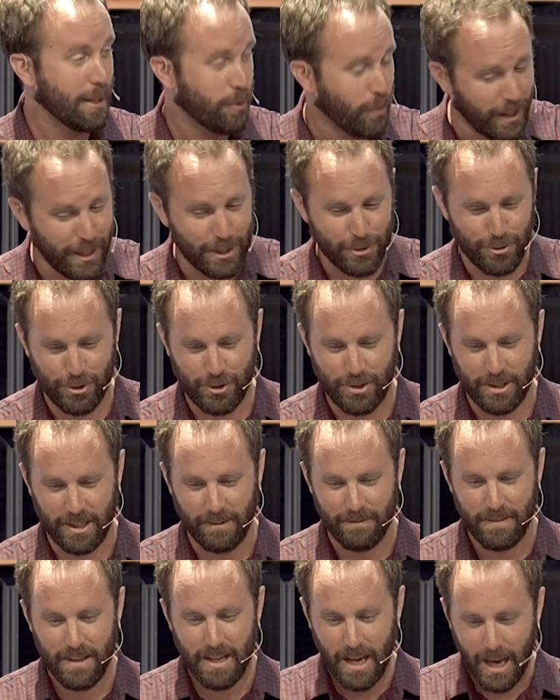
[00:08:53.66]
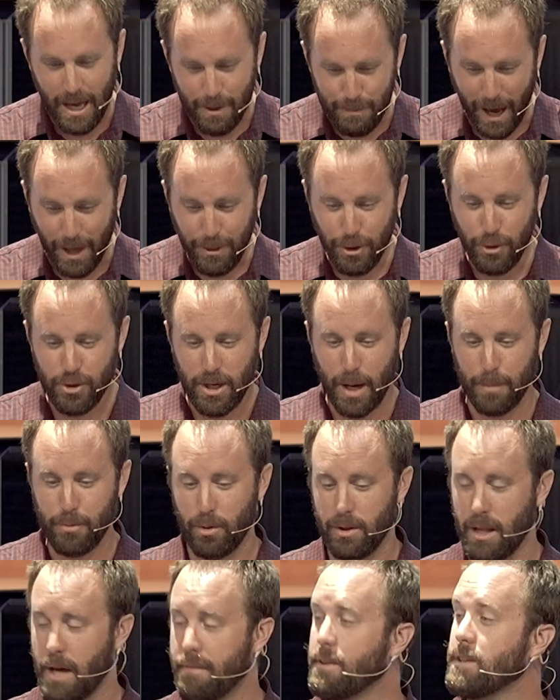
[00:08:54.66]
quite interesting. In Matthew chapter
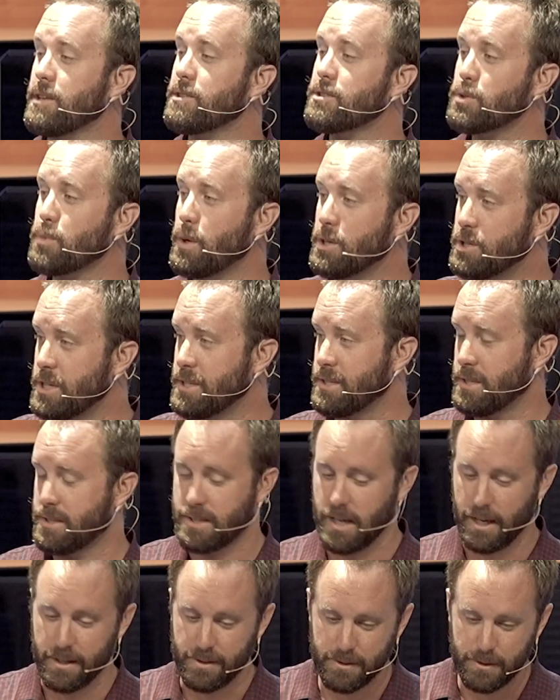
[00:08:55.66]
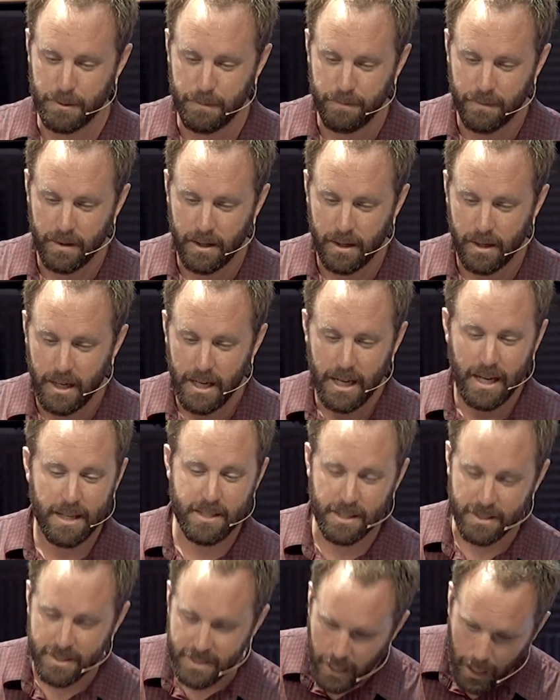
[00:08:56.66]
eleven, this is what Jesus says. He
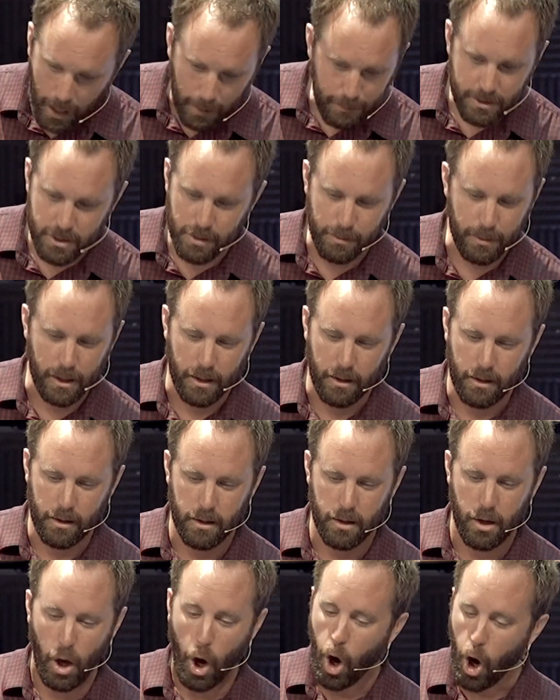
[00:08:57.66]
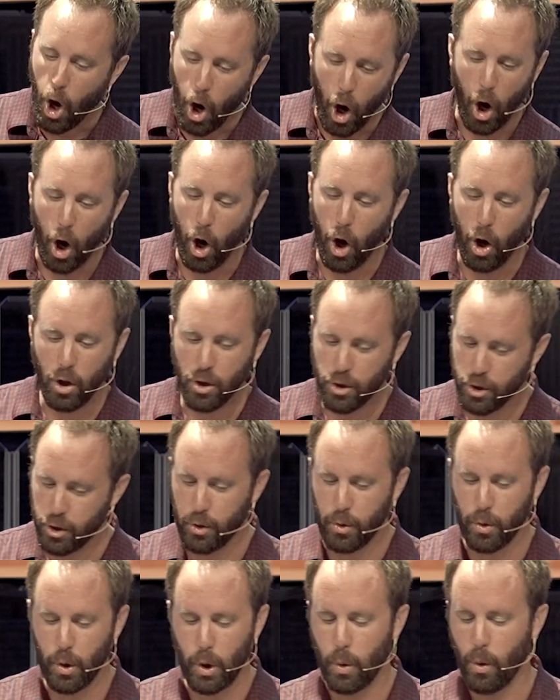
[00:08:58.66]
says, "Come to me, all
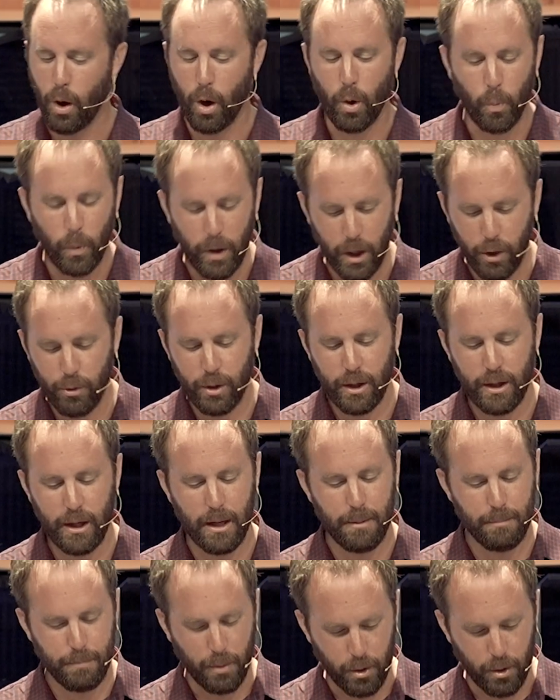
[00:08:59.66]
you who are weary and